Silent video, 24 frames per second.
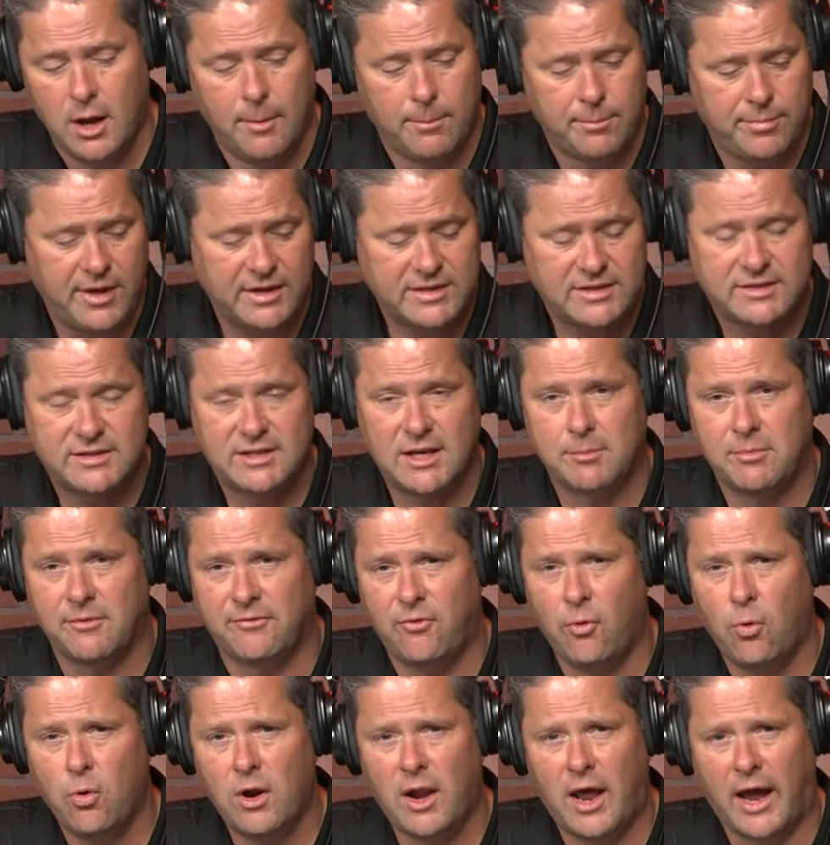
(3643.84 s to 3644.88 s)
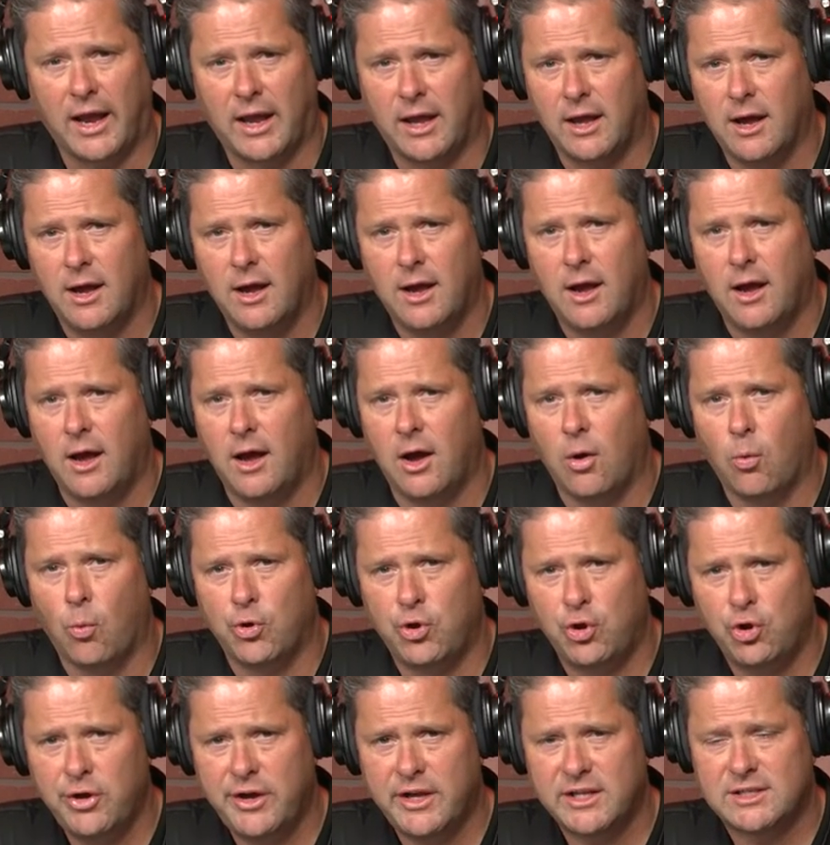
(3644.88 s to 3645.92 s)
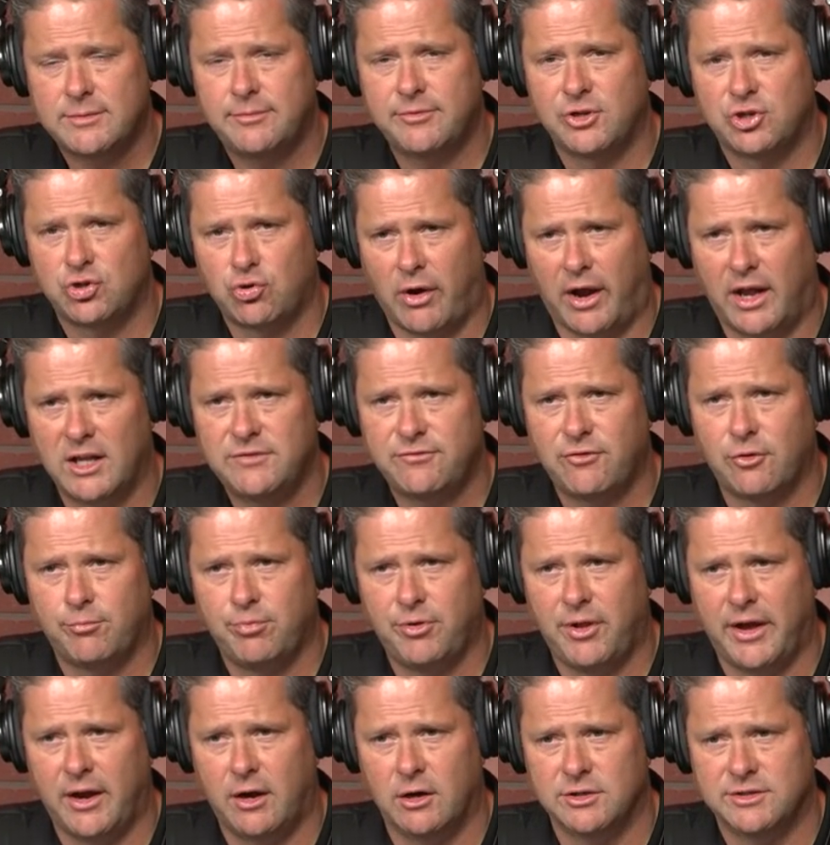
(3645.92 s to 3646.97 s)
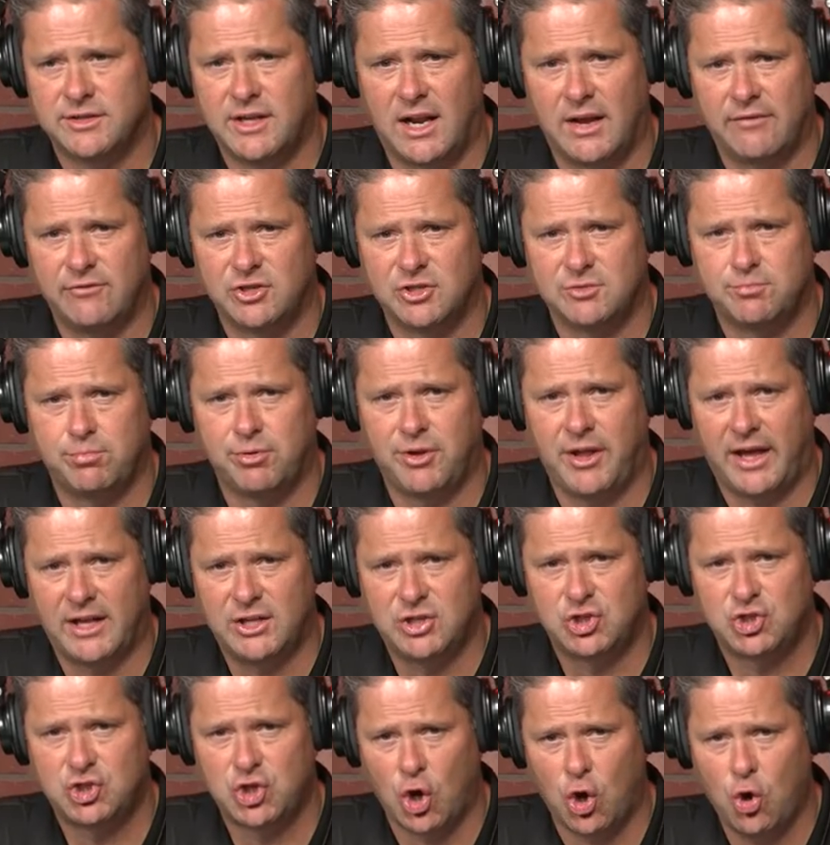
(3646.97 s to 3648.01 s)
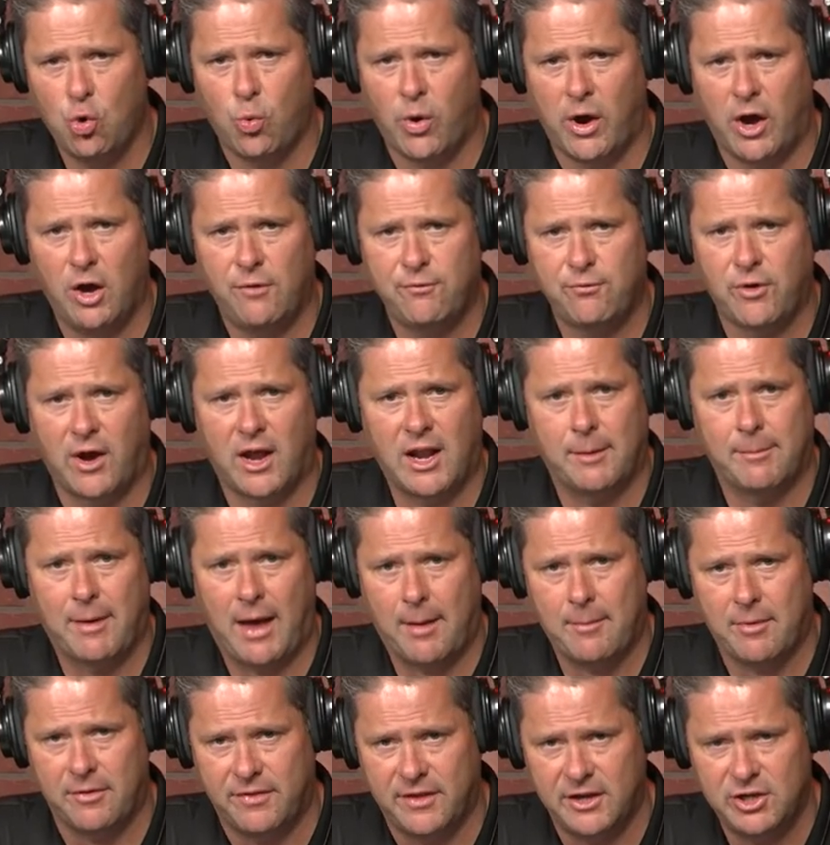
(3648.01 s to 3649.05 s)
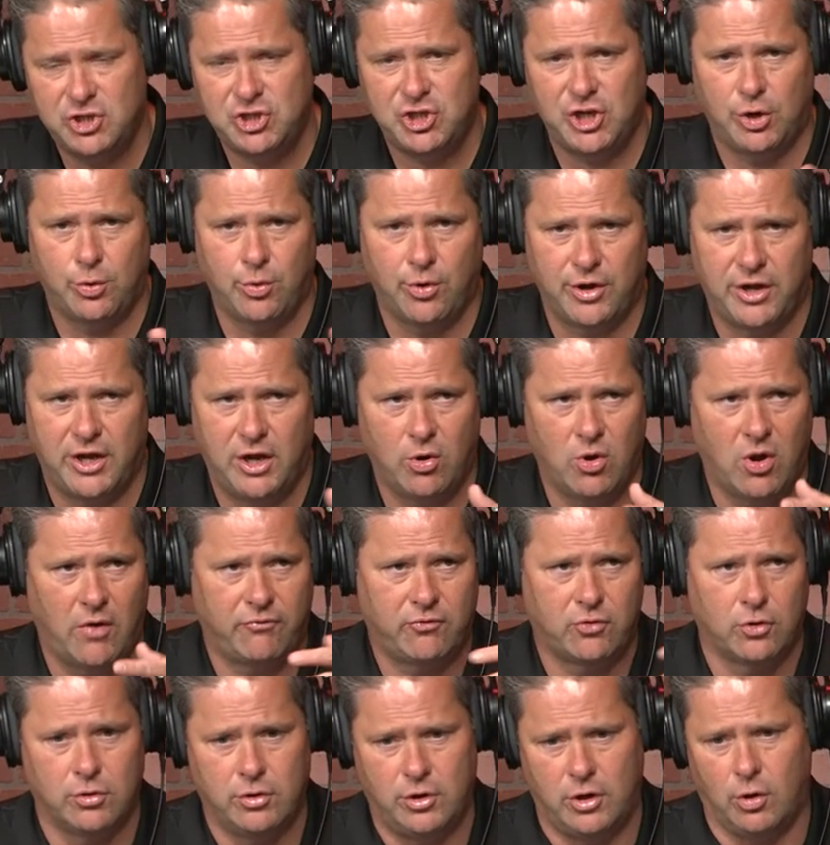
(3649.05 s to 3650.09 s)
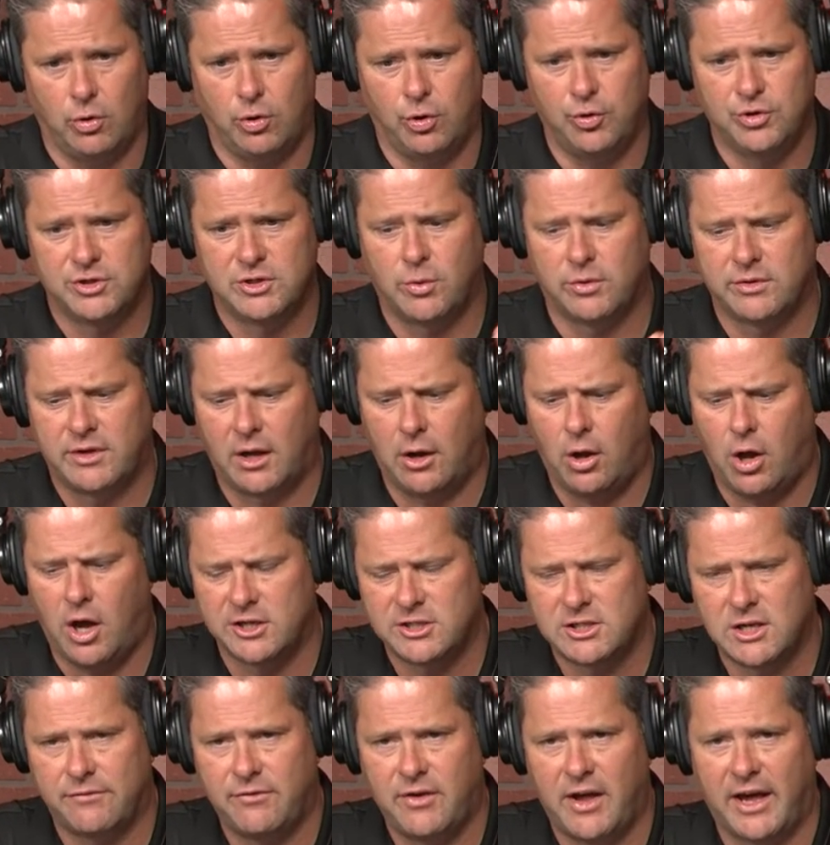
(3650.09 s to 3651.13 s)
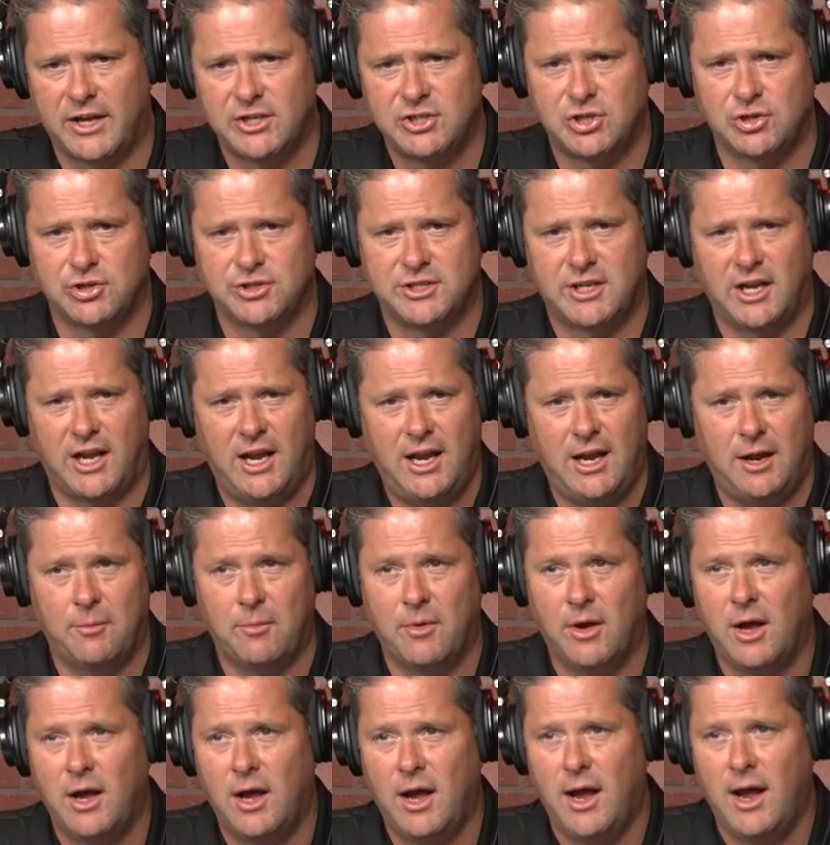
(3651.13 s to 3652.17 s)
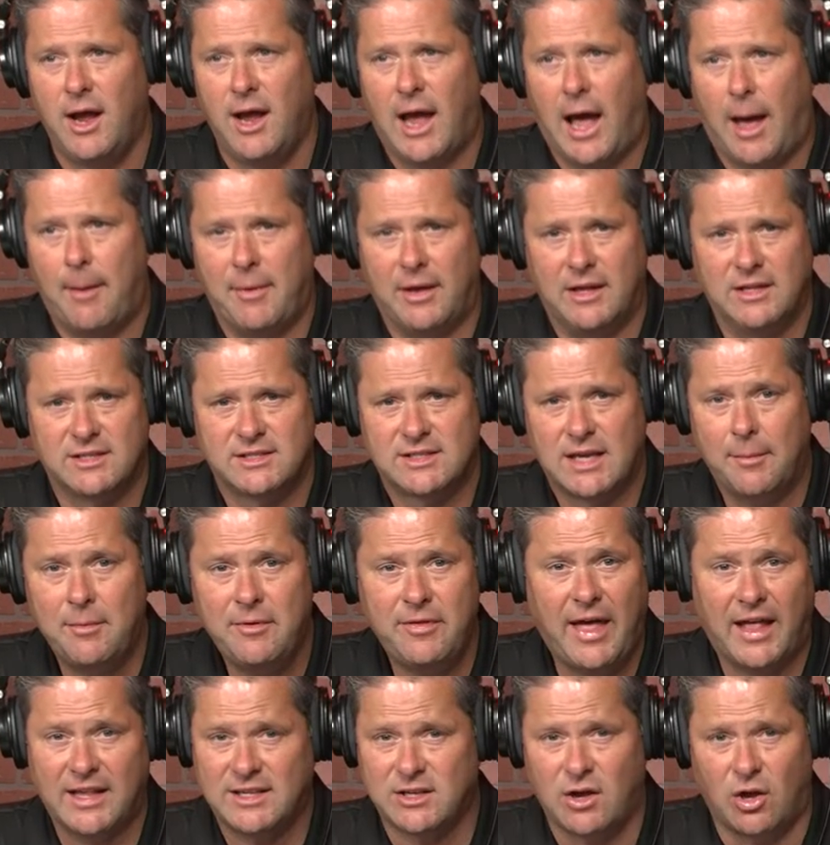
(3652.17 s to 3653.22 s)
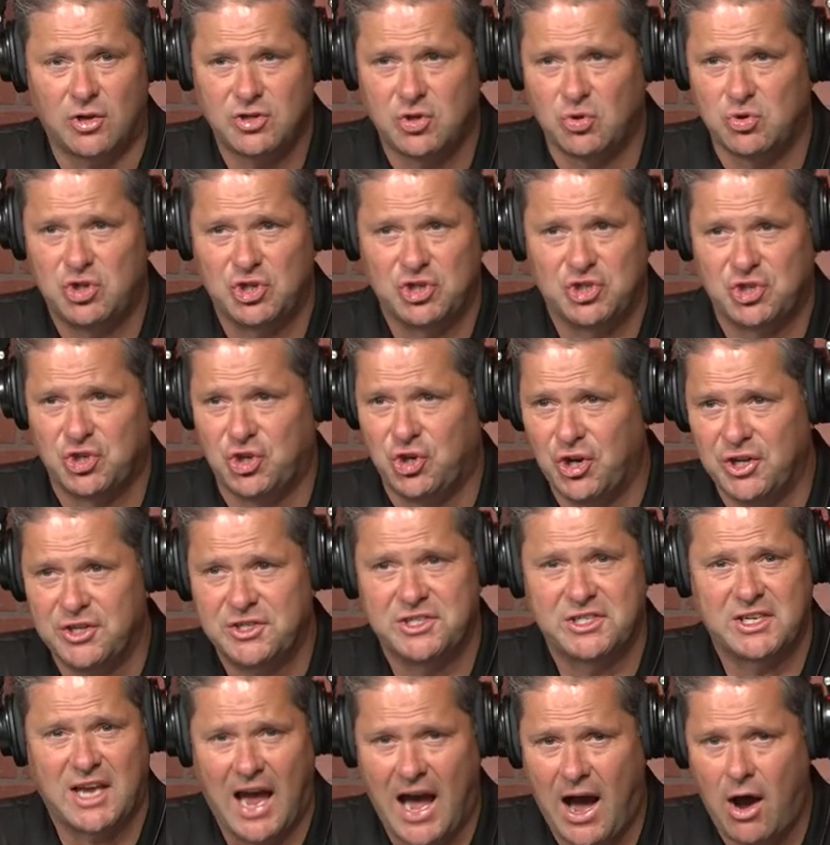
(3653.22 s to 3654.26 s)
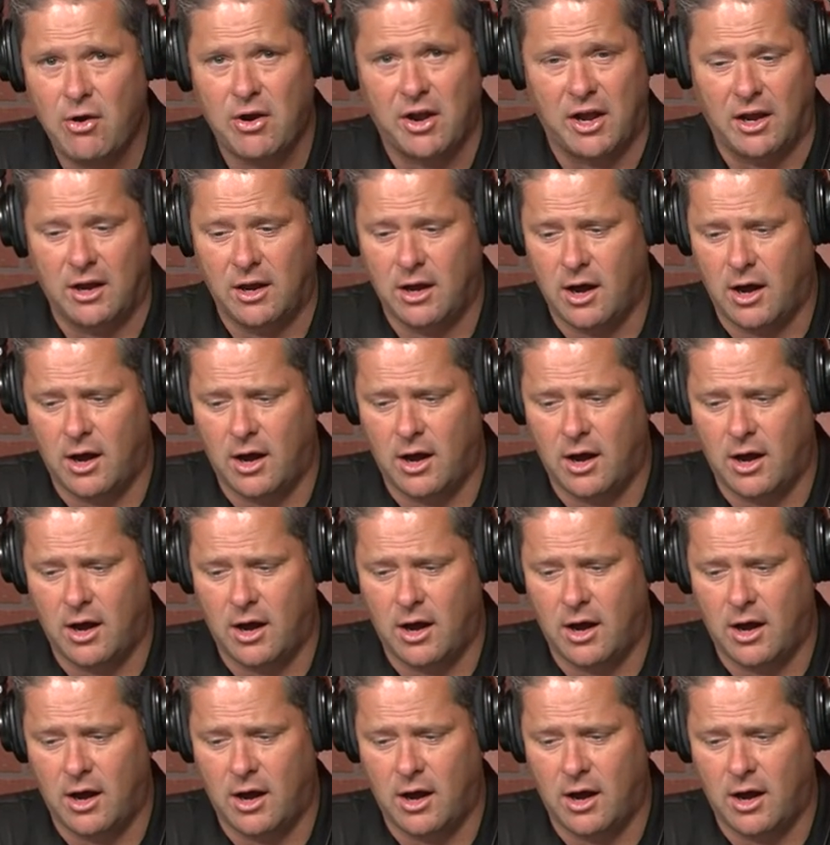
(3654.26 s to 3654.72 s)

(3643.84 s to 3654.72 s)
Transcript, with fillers: Plus, as I said before, like when you look at some of the transfer players that have just played so well for Alabama this year, a year after you know losing what they lost off last year's team, I mean, some of that's also just good scouting.